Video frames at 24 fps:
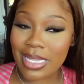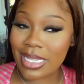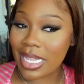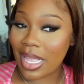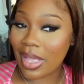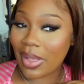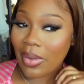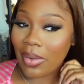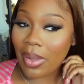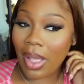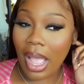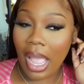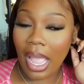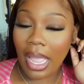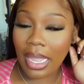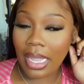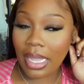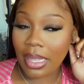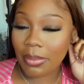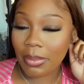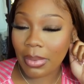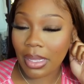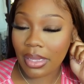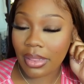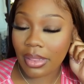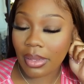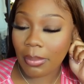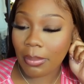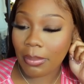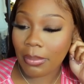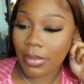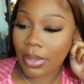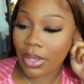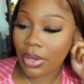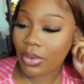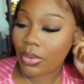So I am in the
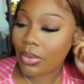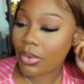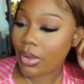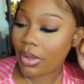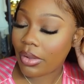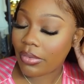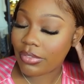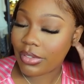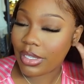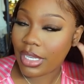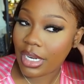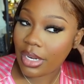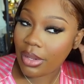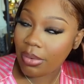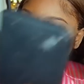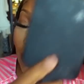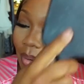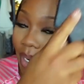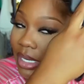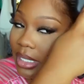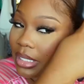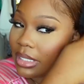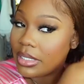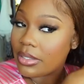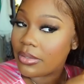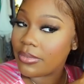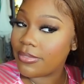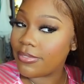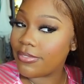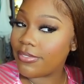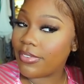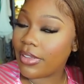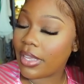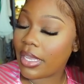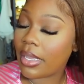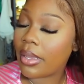middle of getting ready to
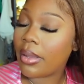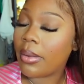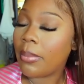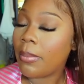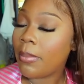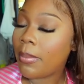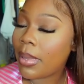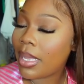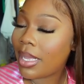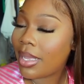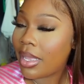film.